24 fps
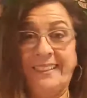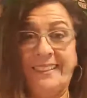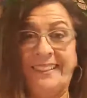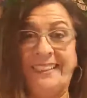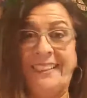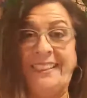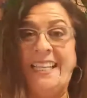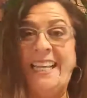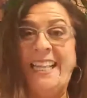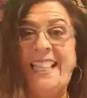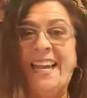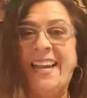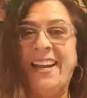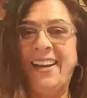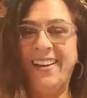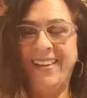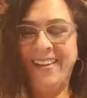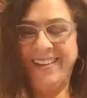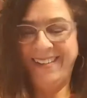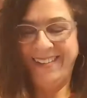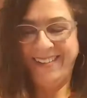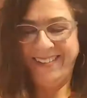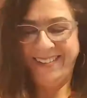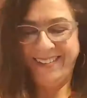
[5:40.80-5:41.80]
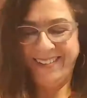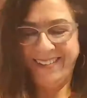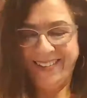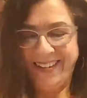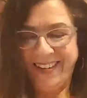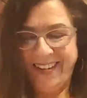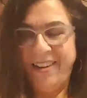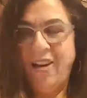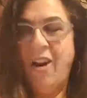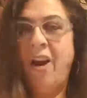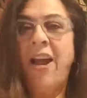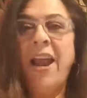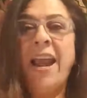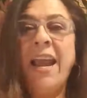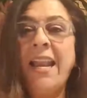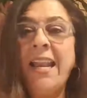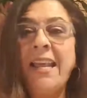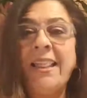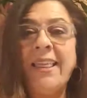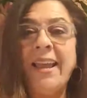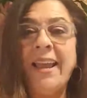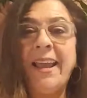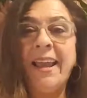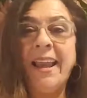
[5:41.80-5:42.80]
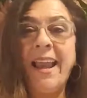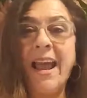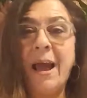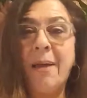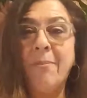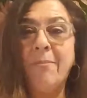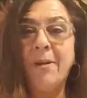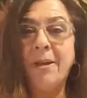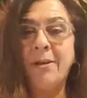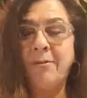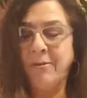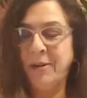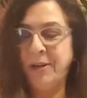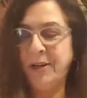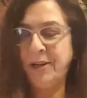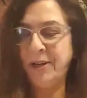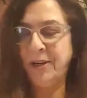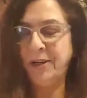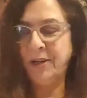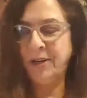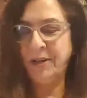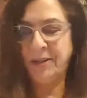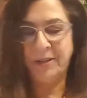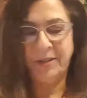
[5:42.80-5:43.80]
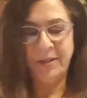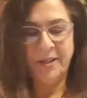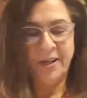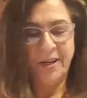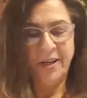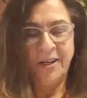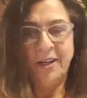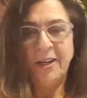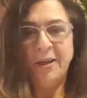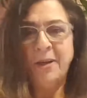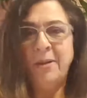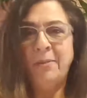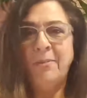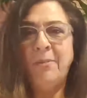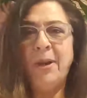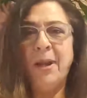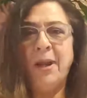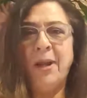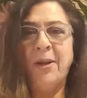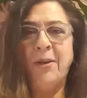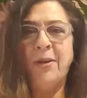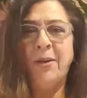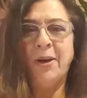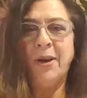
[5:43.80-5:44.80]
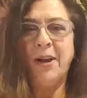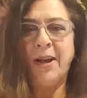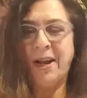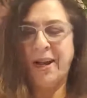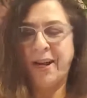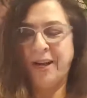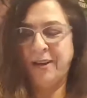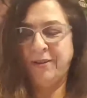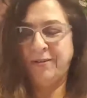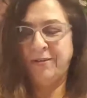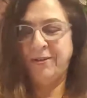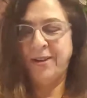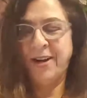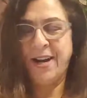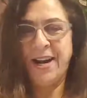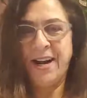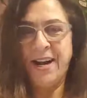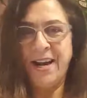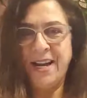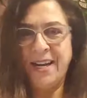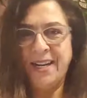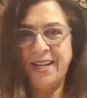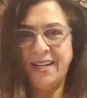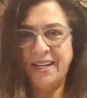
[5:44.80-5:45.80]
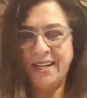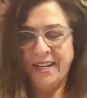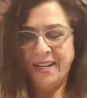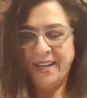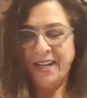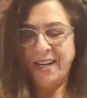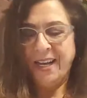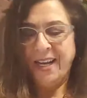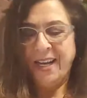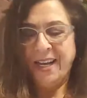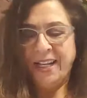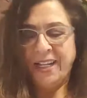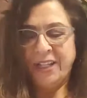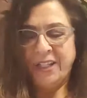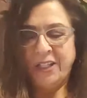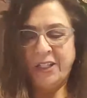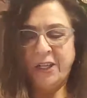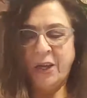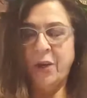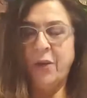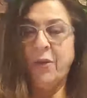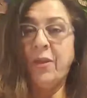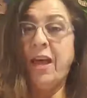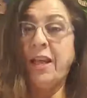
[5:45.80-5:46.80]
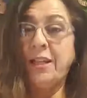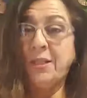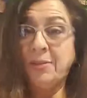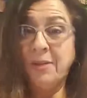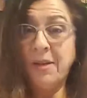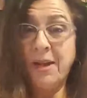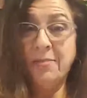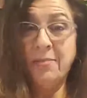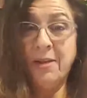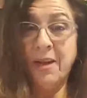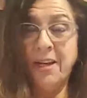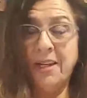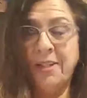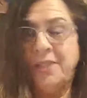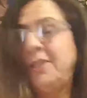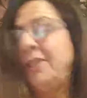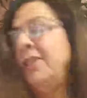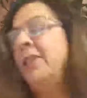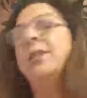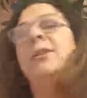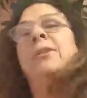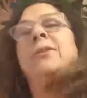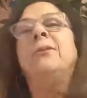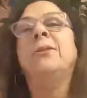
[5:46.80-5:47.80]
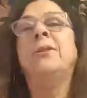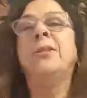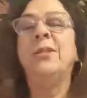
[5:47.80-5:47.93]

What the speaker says: See there? Anything can happen when you're being creative, right? So that's what I'm going to do.